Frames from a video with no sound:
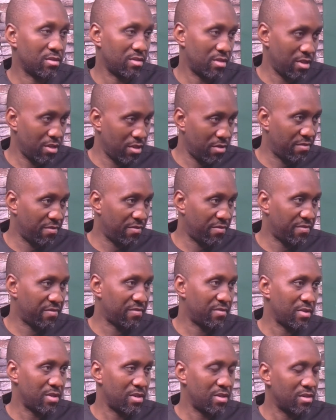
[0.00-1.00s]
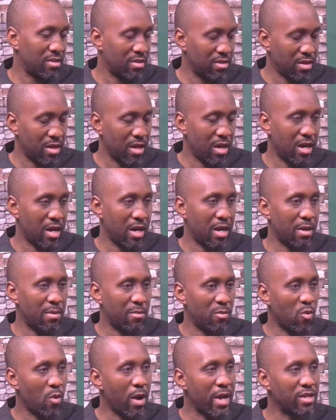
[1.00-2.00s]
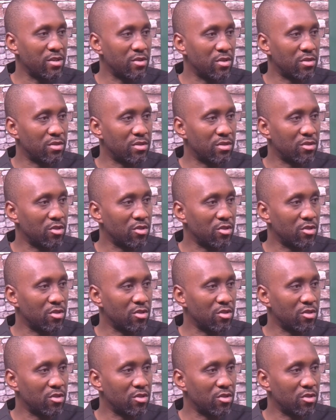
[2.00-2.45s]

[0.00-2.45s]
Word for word: if um, why not?